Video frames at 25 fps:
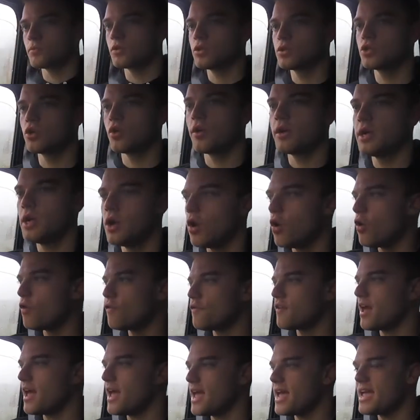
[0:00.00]
sorry, of
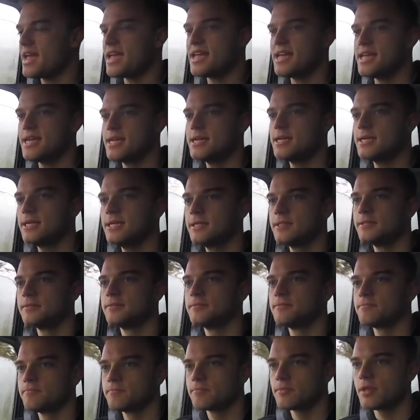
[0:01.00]
a
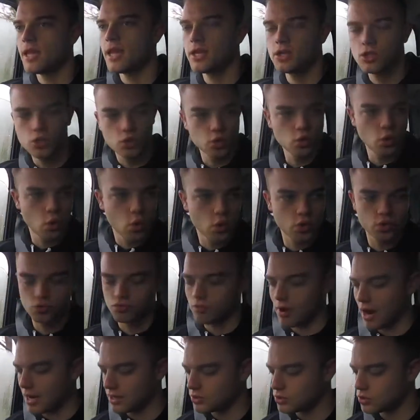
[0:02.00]
exhaust
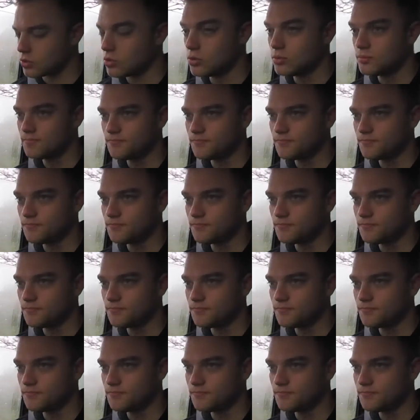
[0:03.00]
rattle,